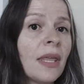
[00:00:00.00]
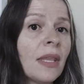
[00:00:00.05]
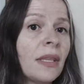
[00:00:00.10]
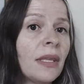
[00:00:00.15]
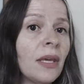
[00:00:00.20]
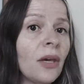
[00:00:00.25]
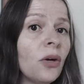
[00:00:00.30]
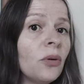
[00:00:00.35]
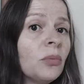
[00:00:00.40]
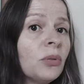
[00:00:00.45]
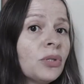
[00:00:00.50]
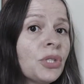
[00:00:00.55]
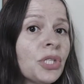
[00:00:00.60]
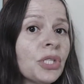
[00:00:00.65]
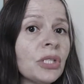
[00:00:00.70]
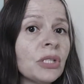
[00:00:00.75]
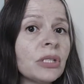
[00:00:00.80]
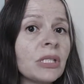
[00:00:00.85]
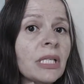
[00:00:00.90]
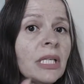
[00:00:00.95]
The elbow
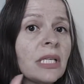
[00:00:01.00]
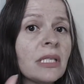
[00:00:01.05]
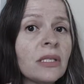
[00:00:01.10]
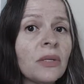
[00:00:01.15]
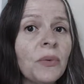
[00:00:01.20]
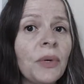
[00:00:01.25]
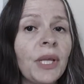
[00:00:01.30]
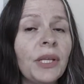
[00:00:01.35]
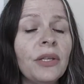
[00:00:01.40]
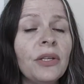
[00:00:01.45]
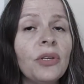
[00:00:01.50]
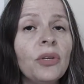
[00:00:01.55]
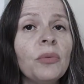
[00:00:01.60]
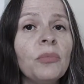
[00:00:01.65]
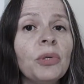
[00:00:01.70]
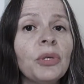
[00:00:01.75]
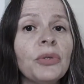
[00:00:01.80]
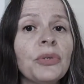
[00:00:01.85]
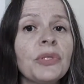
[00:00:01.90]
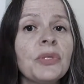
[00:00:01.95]
joint is where the
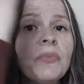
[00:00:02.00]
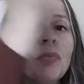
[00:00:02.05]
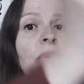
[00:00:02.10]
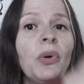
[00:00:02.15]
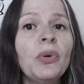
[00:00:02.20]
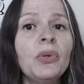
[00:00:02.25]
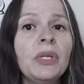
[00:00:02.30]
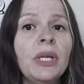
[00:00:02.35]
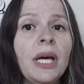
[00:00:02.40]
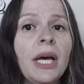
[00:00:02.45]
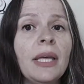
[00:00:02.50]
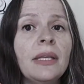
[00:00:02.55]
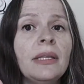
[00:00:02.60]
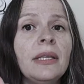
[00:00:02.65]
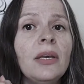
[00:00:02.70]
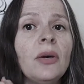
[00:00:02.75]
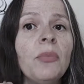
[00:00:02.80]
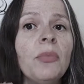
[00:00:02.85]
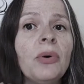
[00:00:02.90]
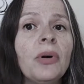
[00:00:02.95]
humerus bone and
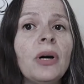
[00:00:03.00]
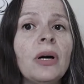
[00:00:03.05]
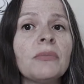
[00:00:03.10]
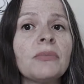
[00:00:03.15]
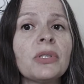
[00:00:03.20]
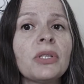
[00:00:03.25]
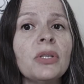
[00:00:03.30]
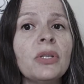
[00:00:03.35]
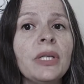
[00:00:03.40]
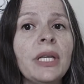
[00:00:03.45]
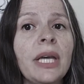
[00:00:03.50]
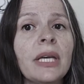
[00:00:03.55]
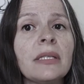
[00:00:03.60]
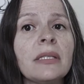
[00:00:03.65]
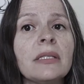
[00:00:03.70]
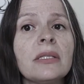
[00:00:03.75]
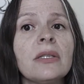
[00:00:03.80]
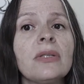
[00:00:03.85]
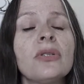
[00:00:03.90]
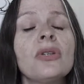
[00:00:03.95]
the upper arms
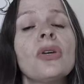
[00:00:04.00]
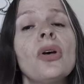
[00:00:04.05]
connect